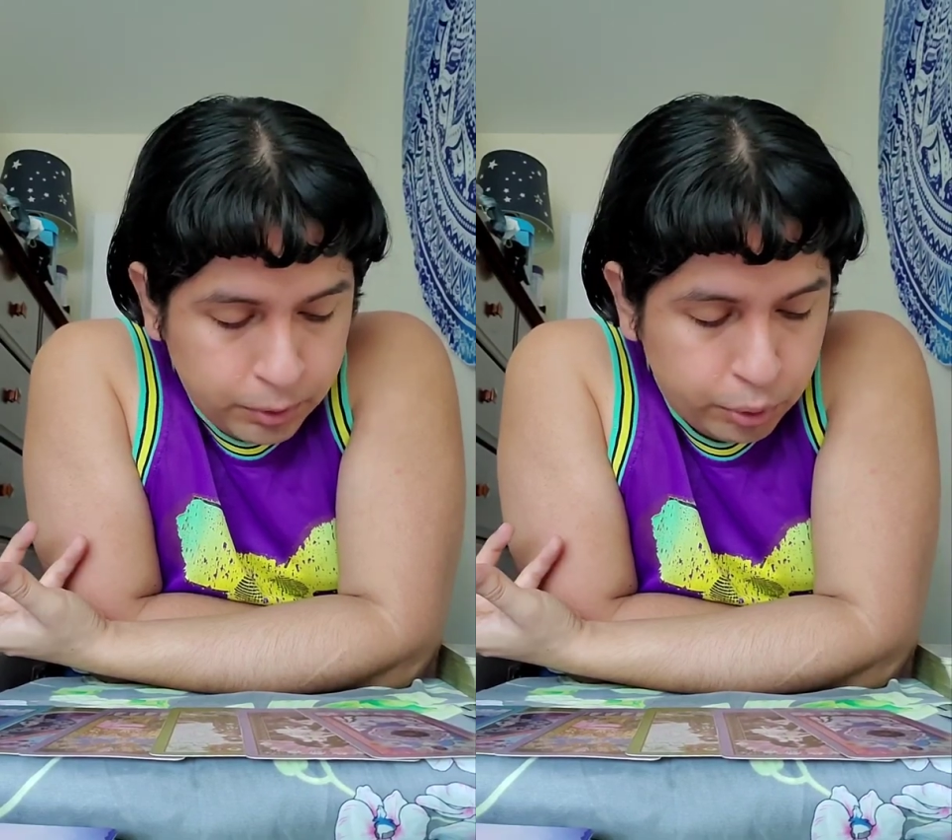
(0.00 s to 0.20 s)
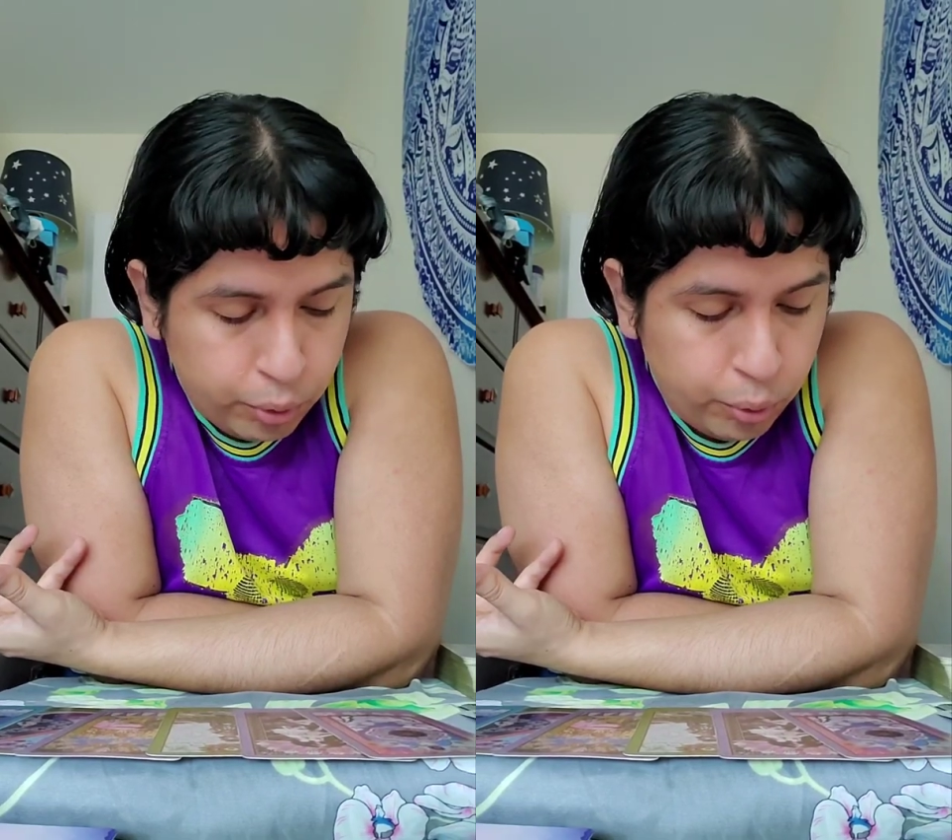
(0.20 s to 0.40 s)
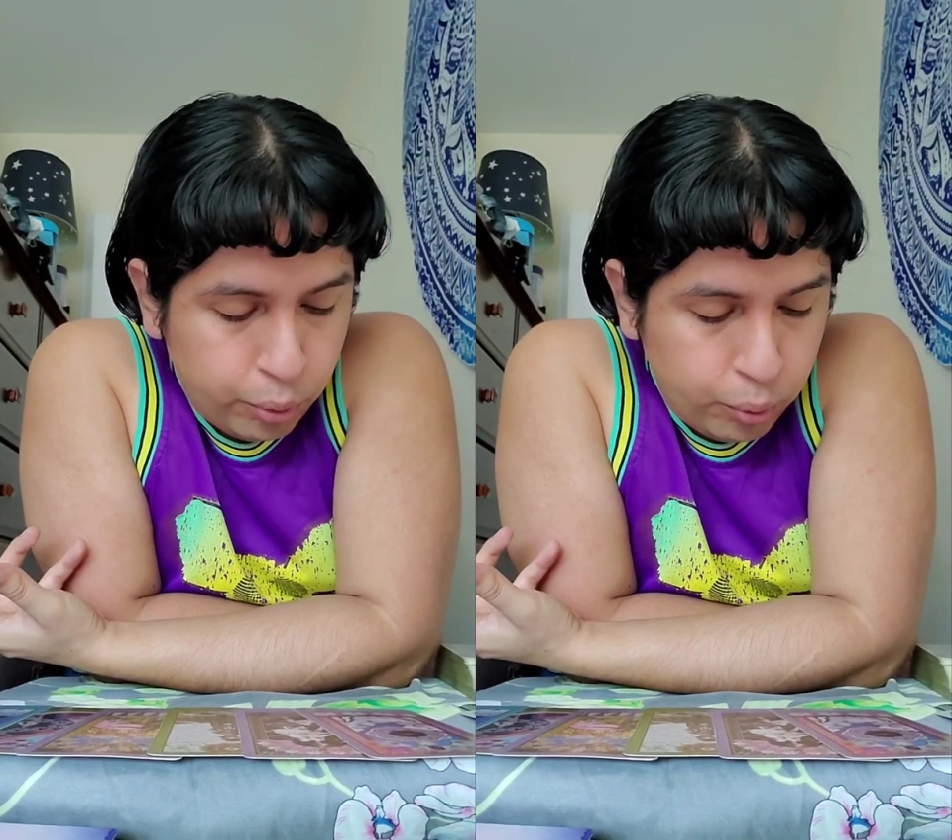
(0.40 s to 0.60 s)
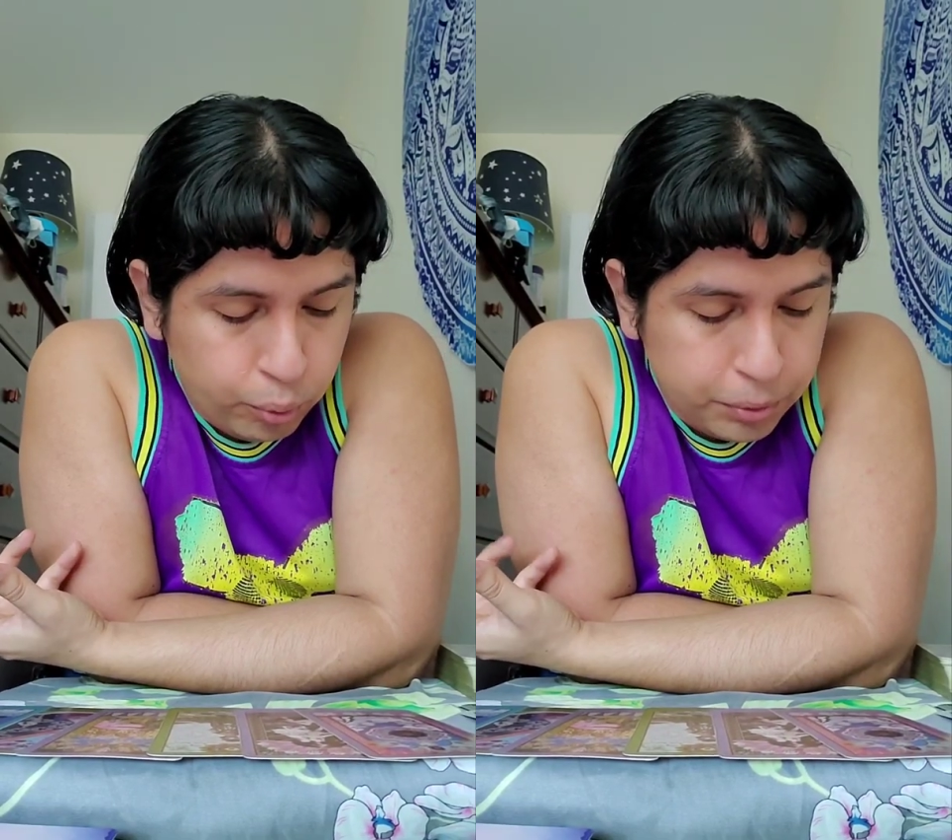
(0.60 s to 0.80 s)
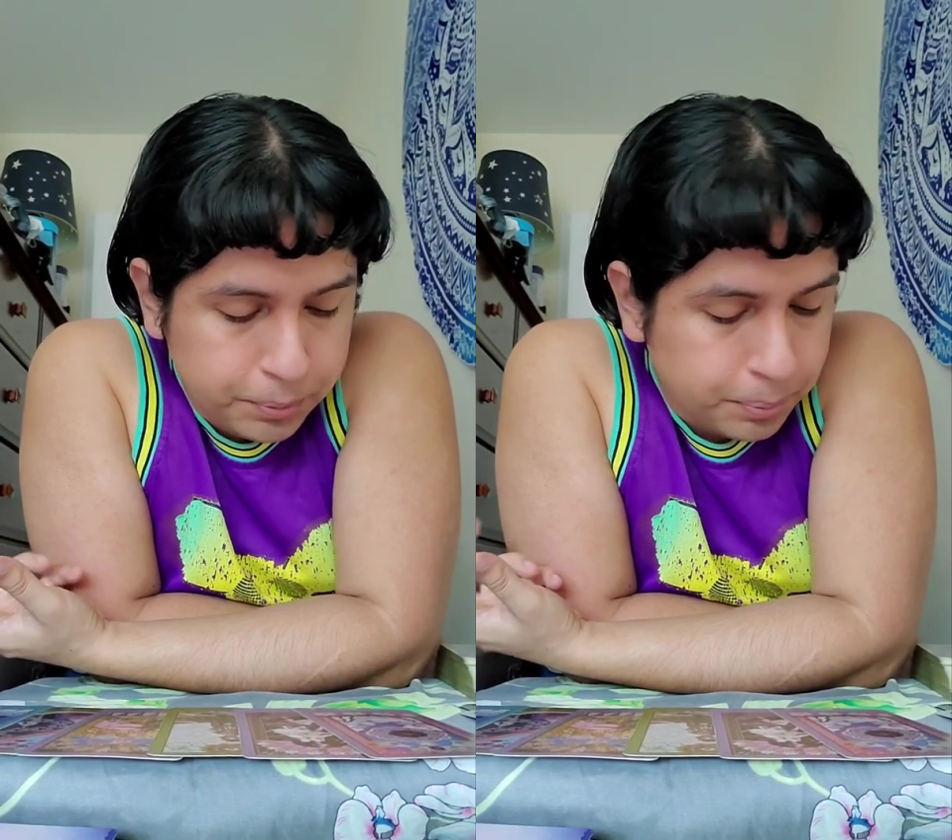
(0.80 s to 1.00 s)

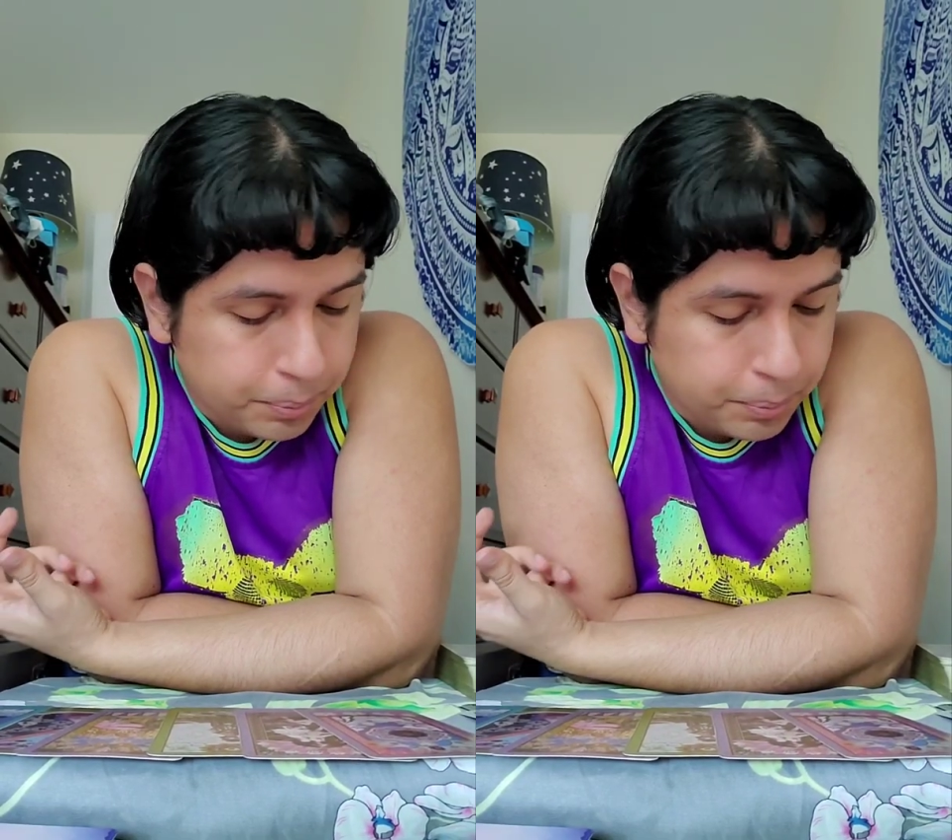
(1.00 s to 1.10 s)
to